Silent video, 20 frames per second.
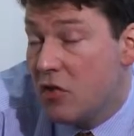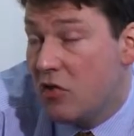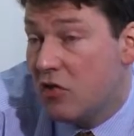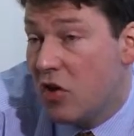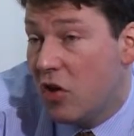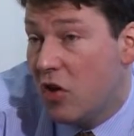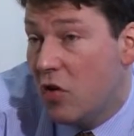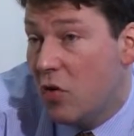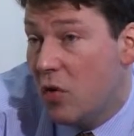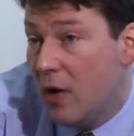
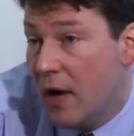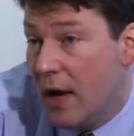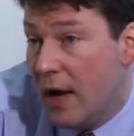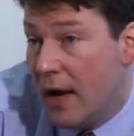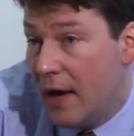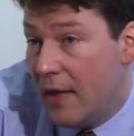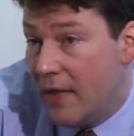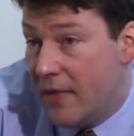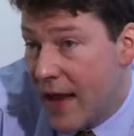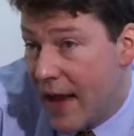So
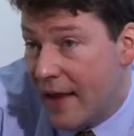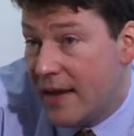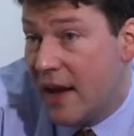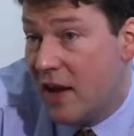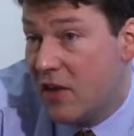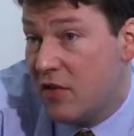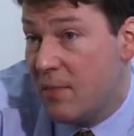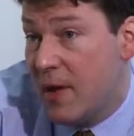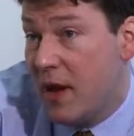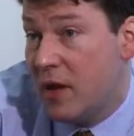that
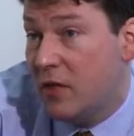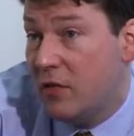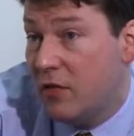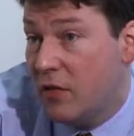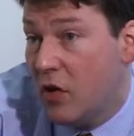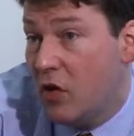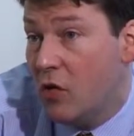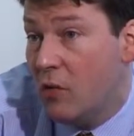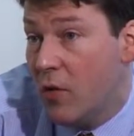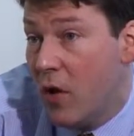aspect
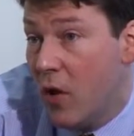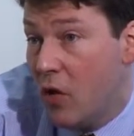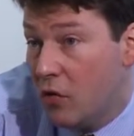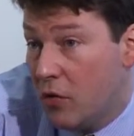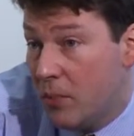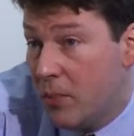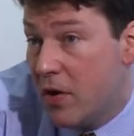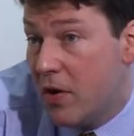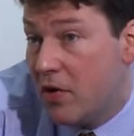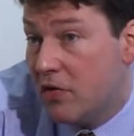of an
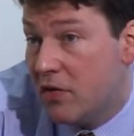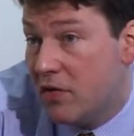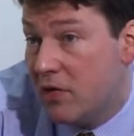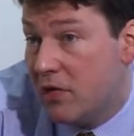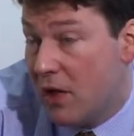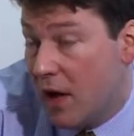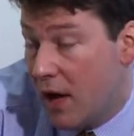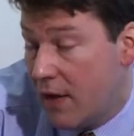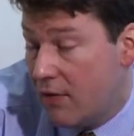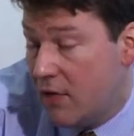older
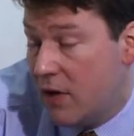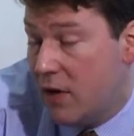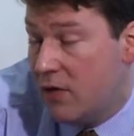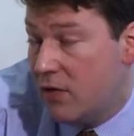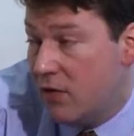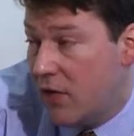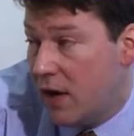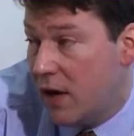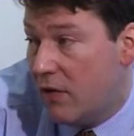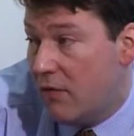person's life
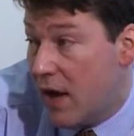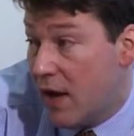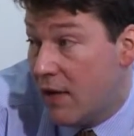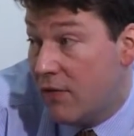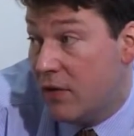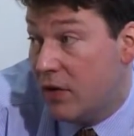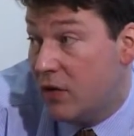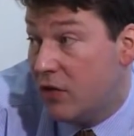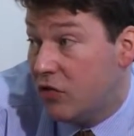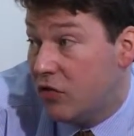is very
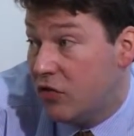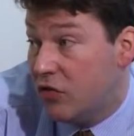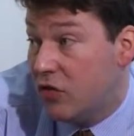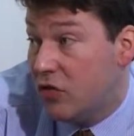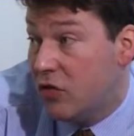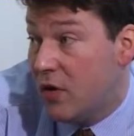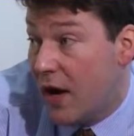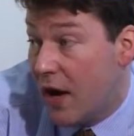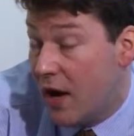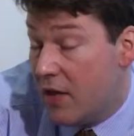relevant
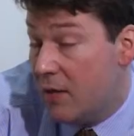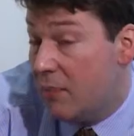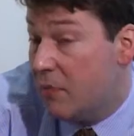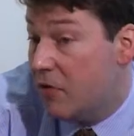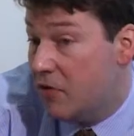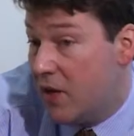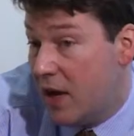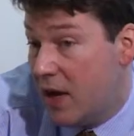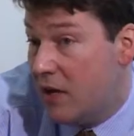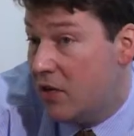to how they
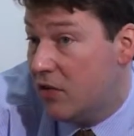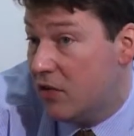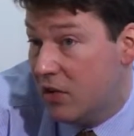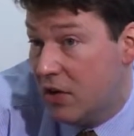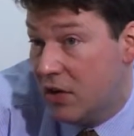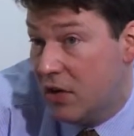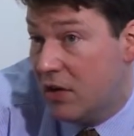present,